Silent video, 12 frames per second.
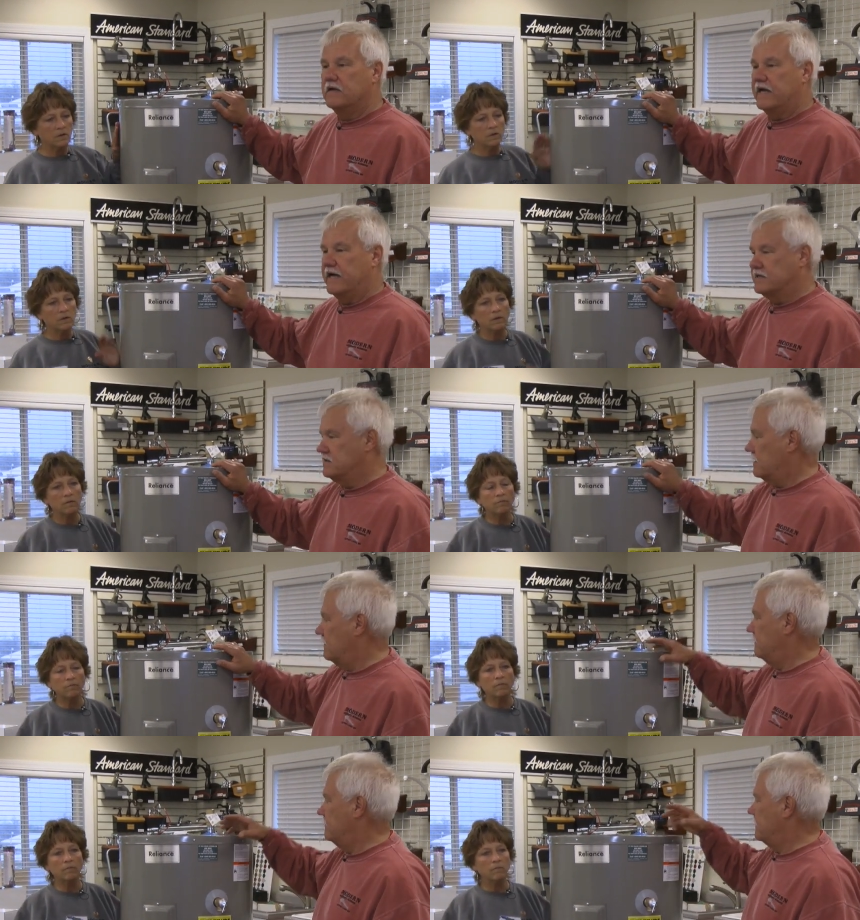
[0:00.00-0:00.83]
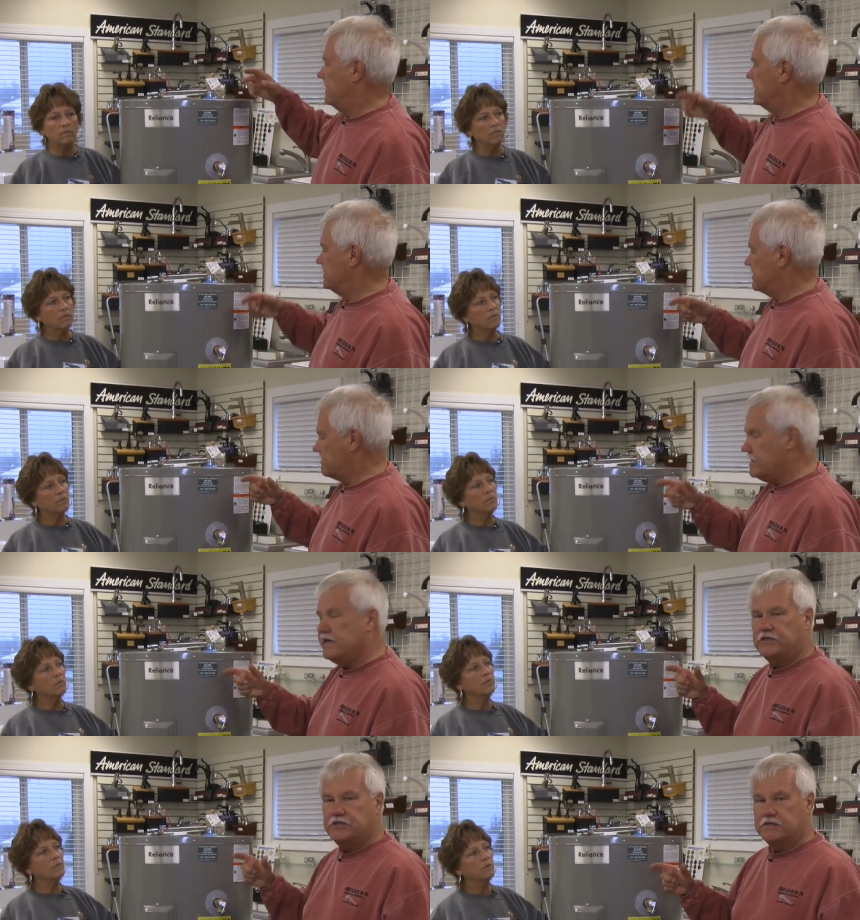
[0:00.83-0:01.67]
Speaker 1: has, a, has
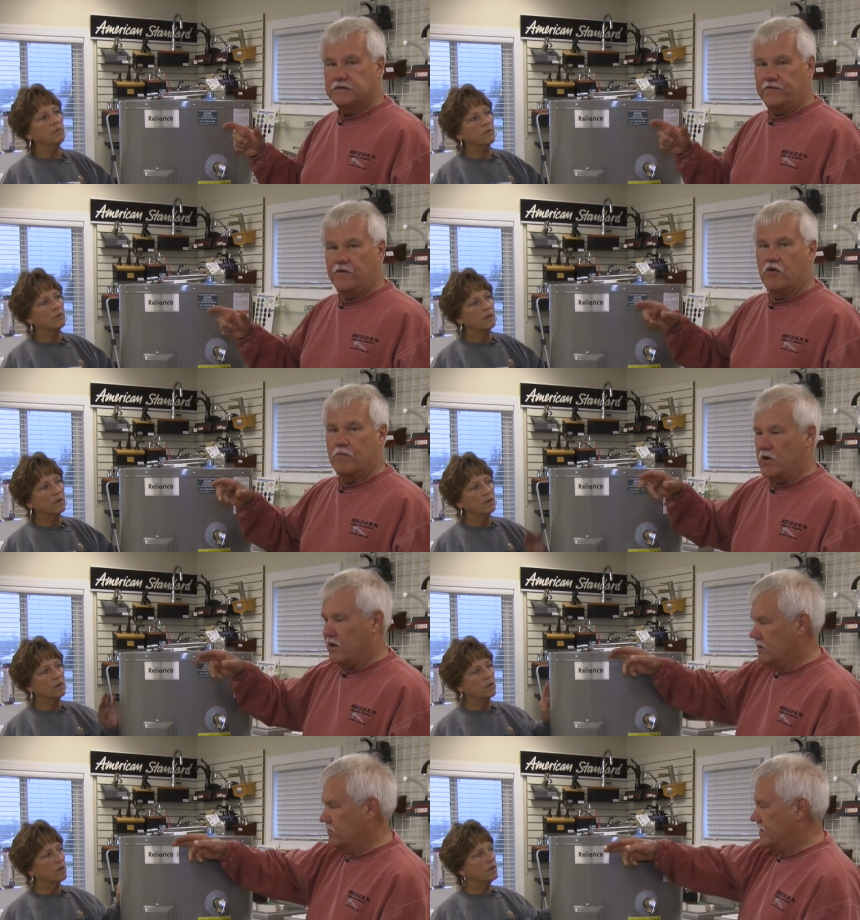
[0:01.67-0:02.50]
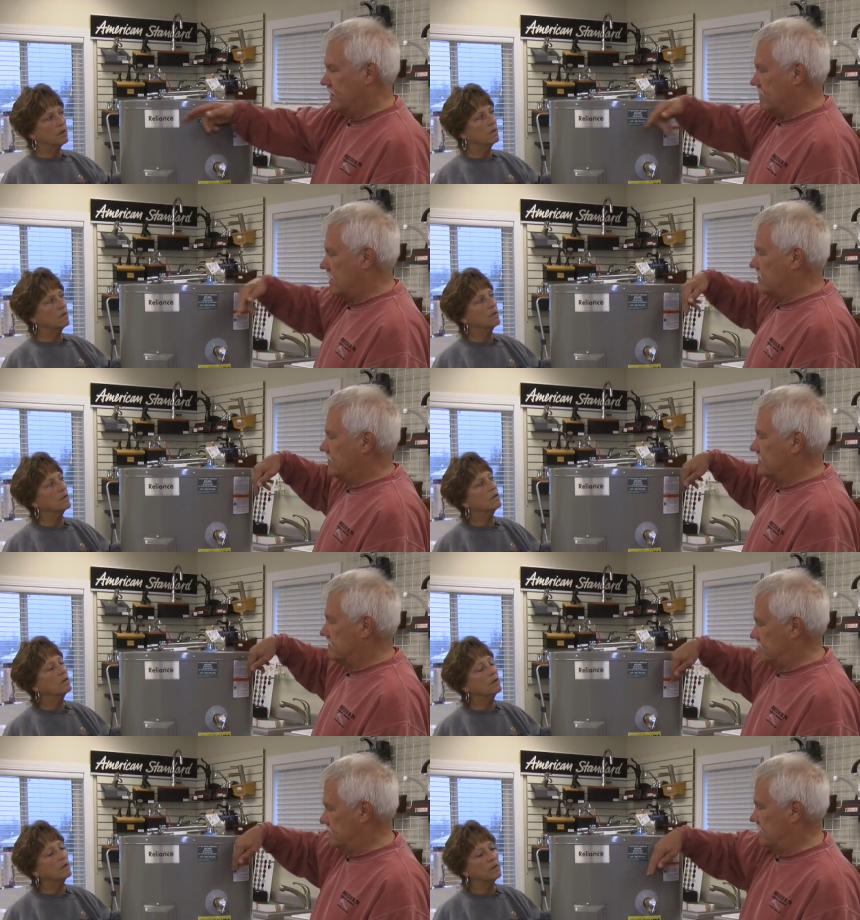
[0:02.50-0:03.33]
three inches of foam all the way around
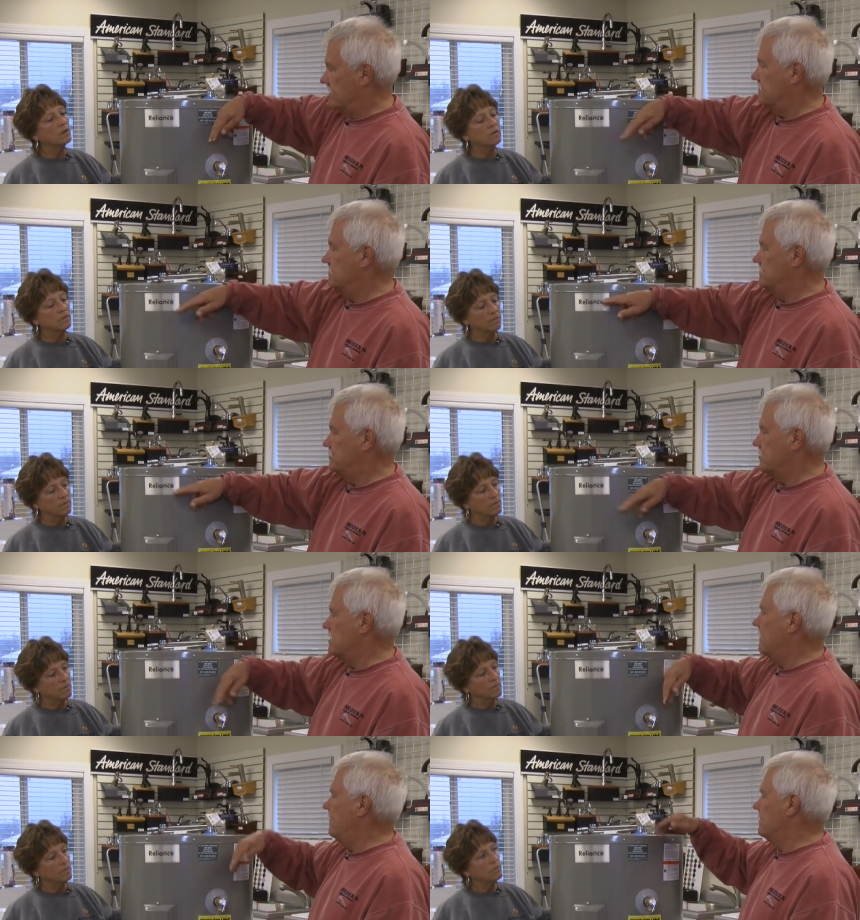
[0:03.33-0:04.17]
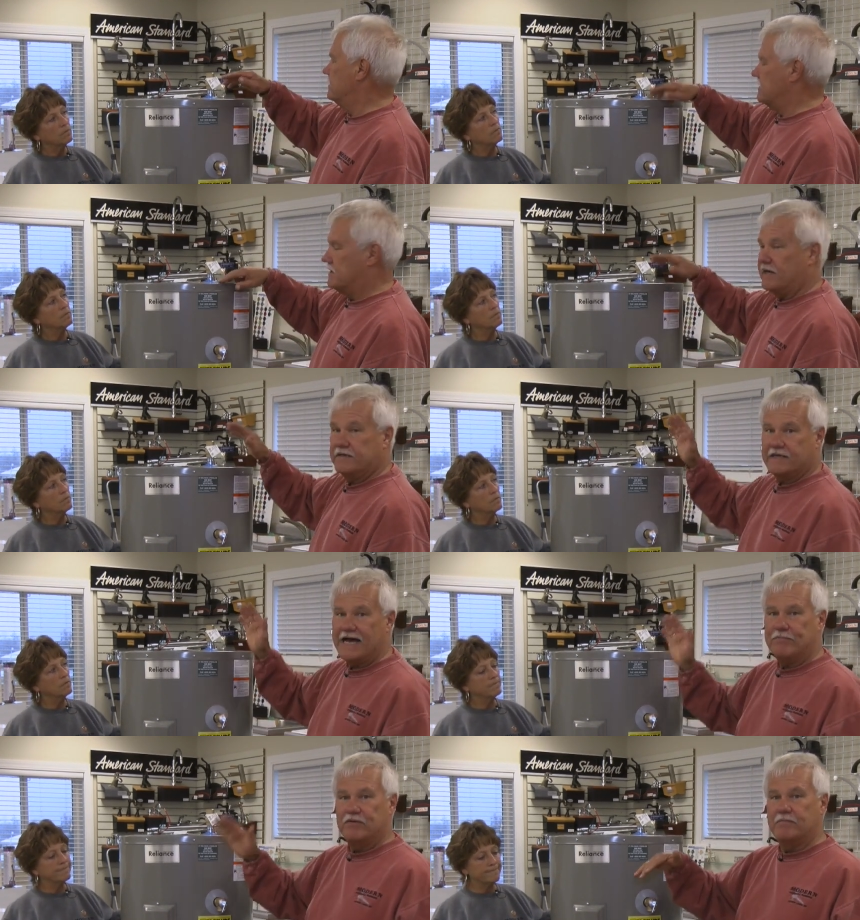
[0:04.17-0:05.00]
the, the circumference and on
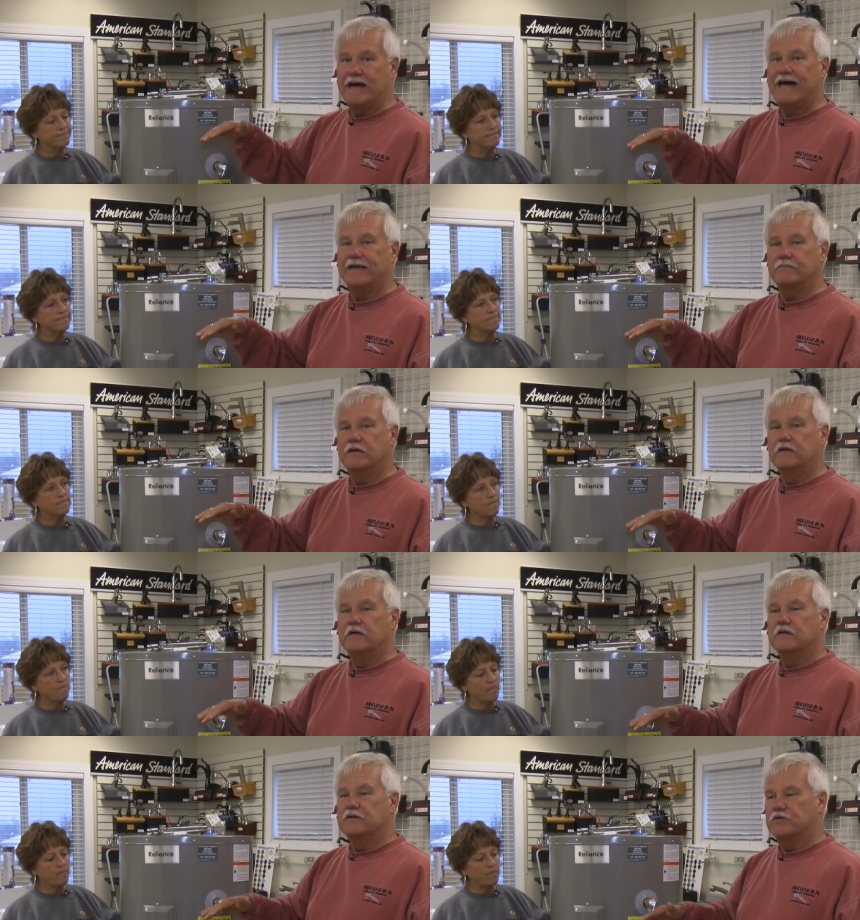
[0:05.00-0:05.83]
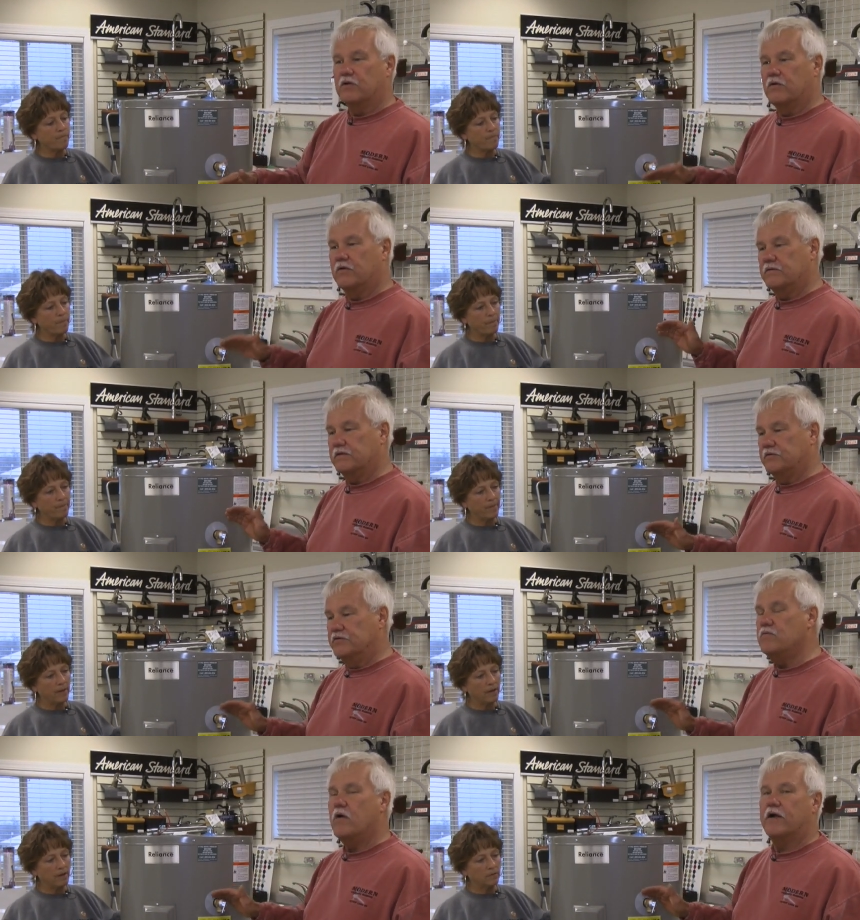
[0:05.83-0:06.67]
top and bottom so
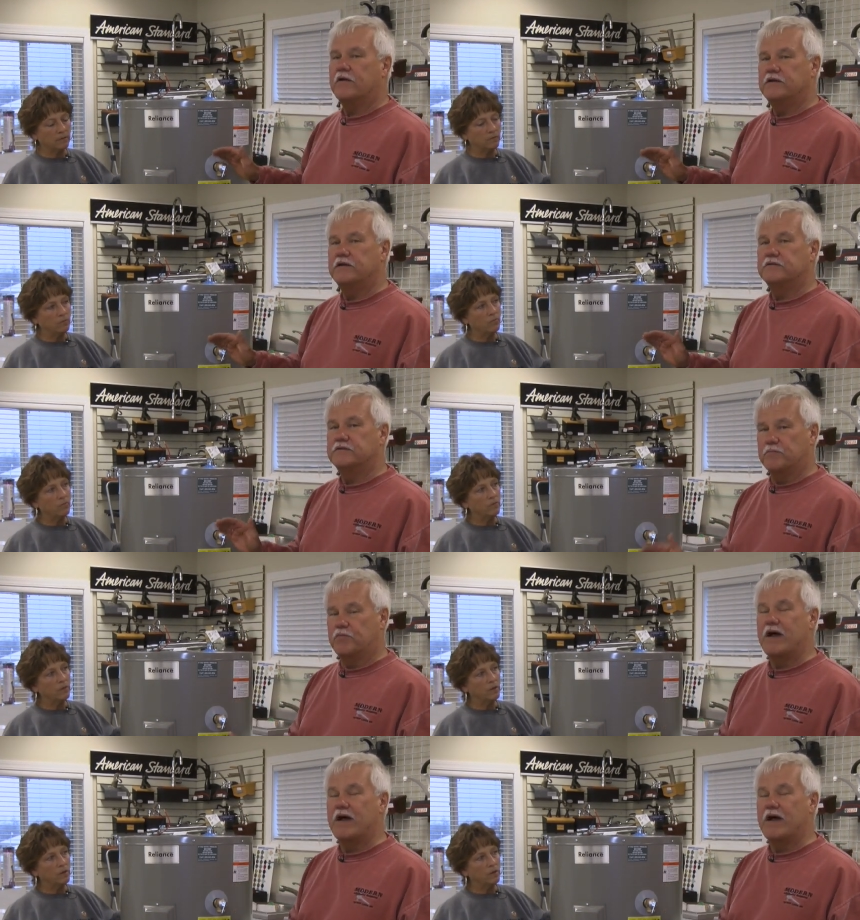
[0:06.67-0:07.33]
new water heaters are